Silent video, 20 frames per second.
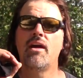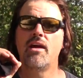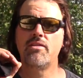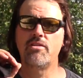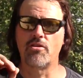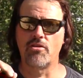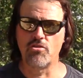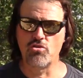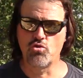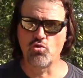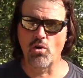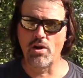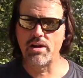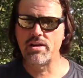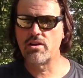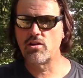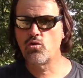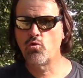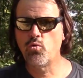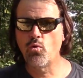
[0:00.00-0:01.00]
They're
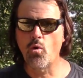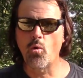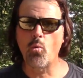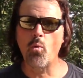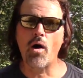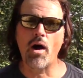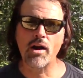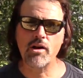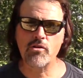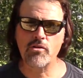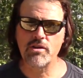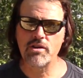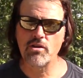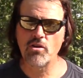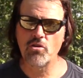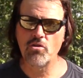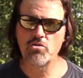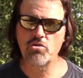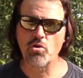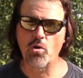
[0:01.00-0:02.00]
enjoying the cool water in
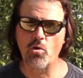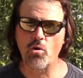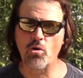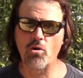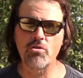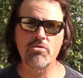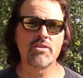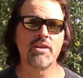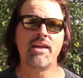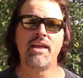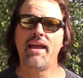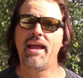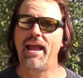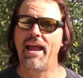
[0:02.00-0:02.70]
those holes.